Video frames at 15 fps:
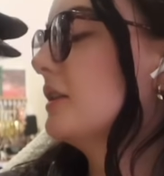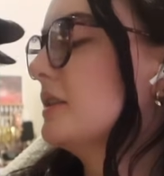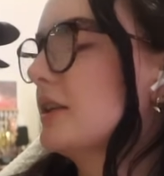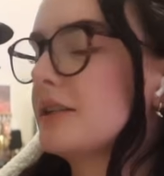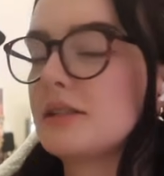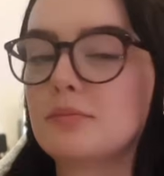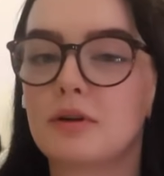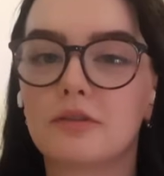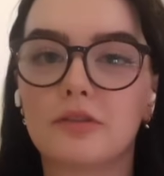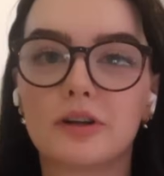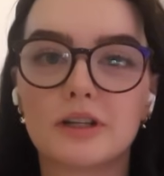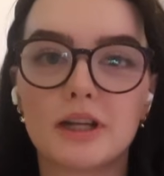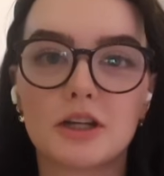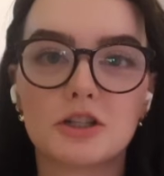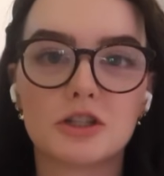desperate for
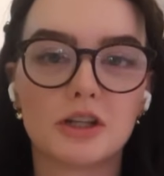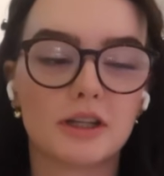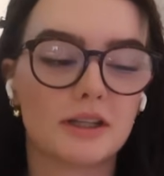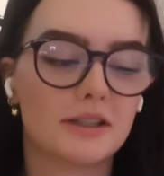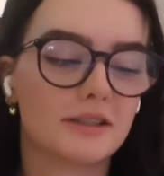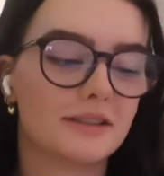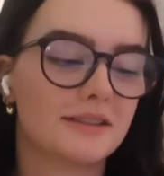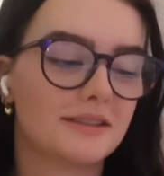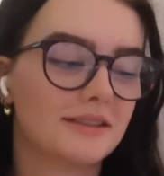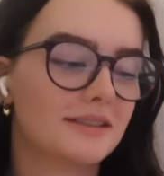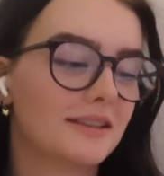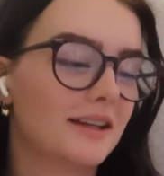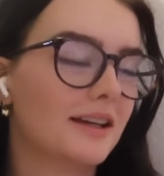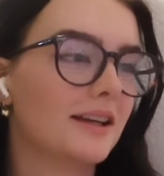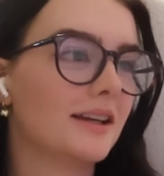attention.
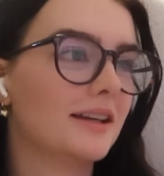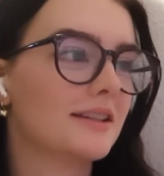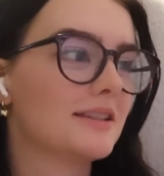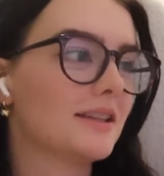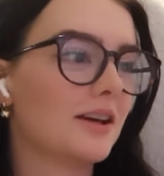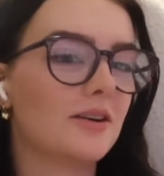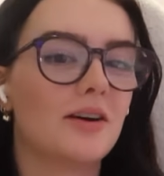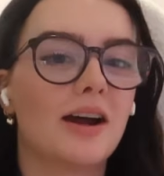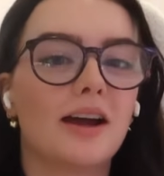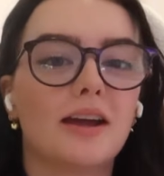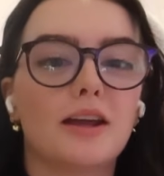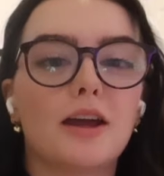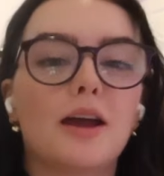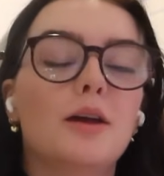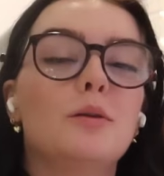So I
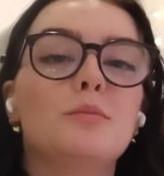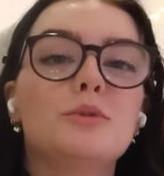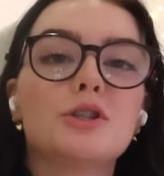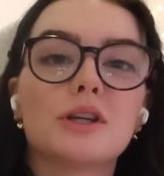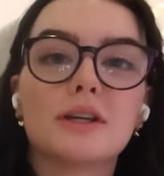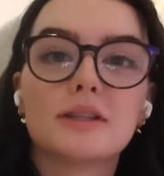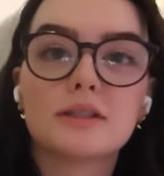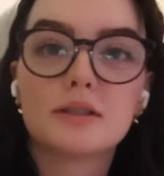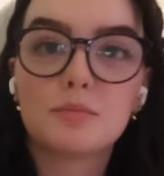am just